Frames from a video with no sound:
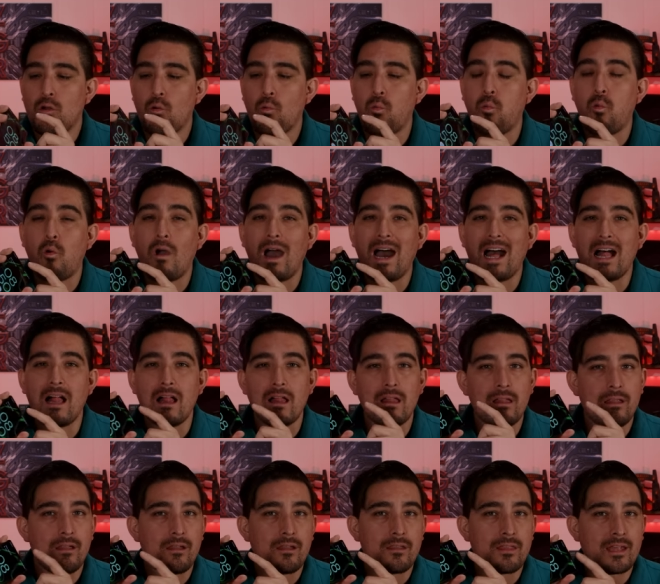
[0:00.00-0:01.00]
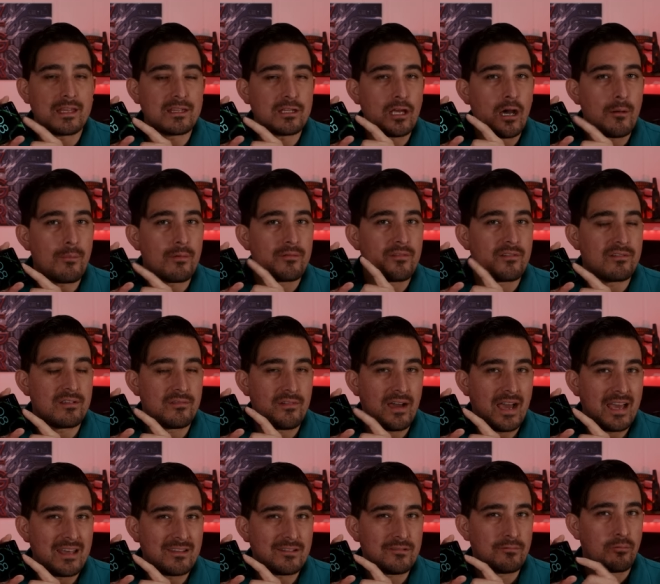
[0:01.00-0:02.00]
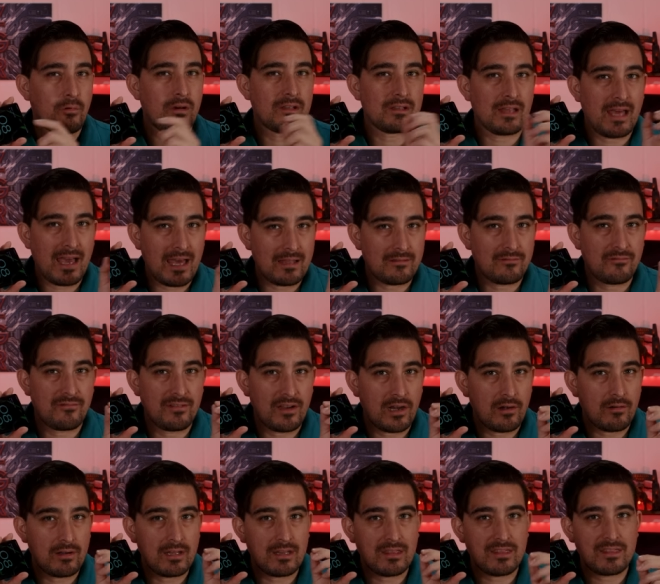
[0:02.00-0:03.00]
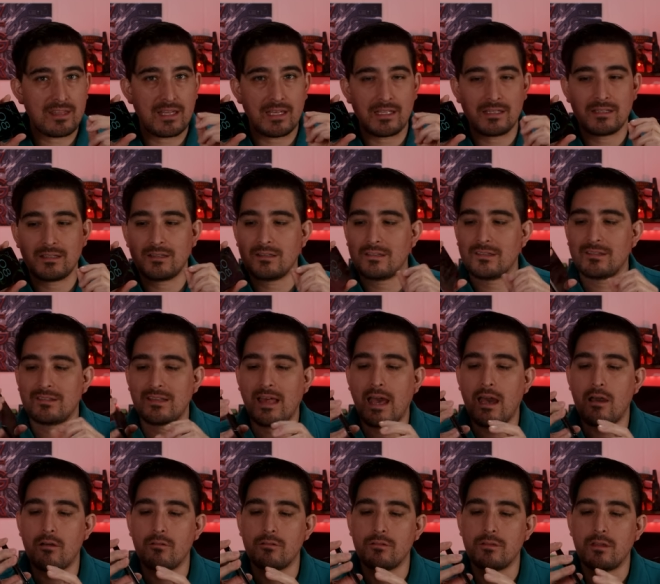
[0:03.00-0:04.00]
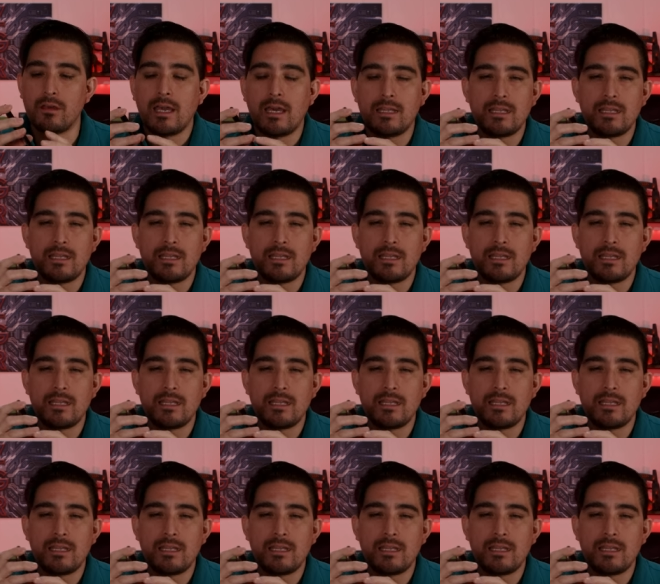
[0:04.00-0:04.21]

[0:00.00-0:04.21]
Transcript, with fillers: while the top of the device had very thin sound.